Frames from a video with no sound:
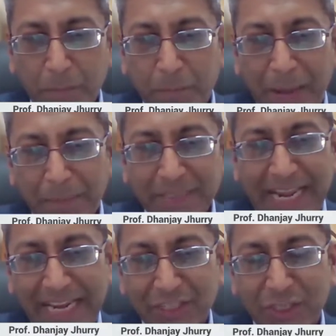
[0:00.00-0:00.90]
people
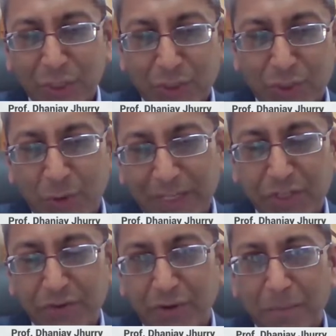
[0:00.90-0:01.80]
tend to
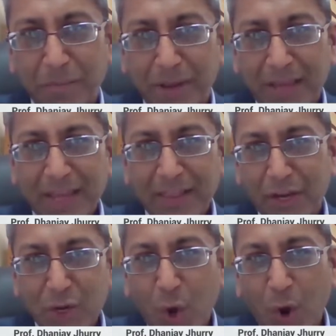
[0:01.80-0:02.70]
switch from the
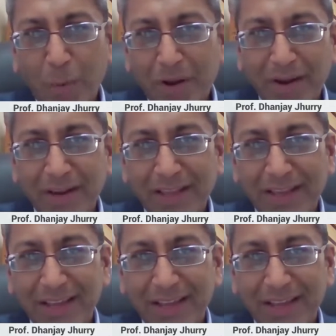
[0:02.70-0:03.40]
normal